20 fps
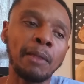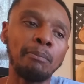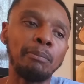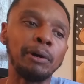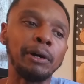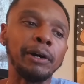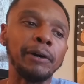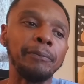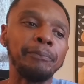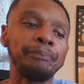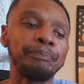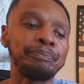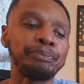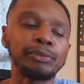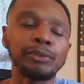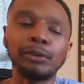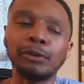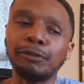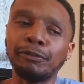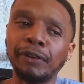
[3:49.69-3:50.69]
but
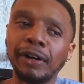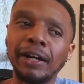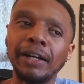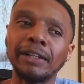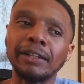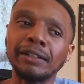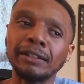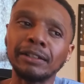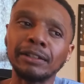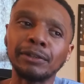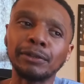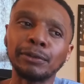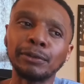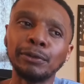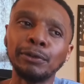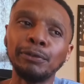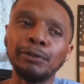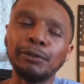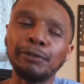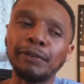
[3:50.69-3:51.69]
you'll find a
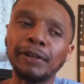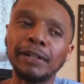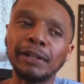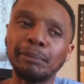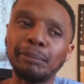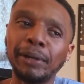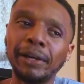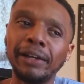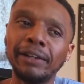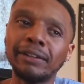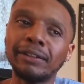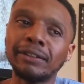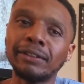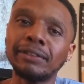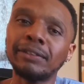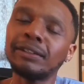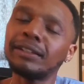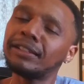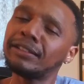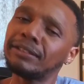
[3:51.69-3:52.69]
groove, you'll find a
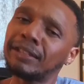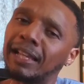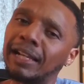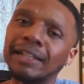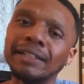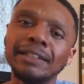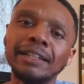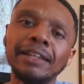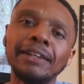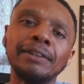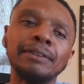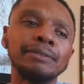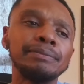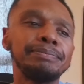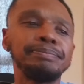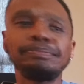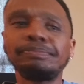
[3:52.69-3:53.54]
pattern, and you lock it down.